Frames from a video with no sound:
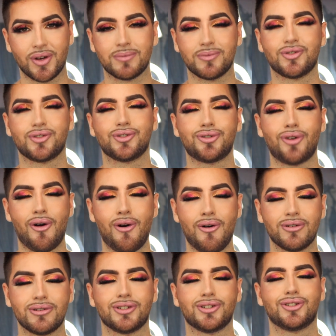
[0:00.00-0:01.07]
I'm
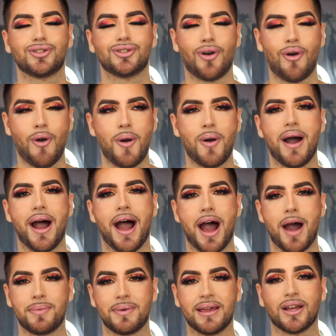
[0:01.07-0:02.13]
so, so
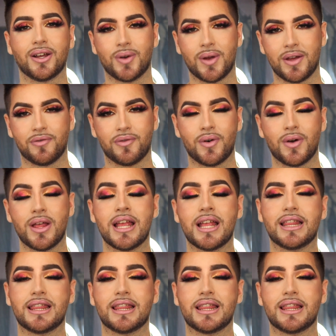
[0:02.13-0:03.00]
happy and grateful.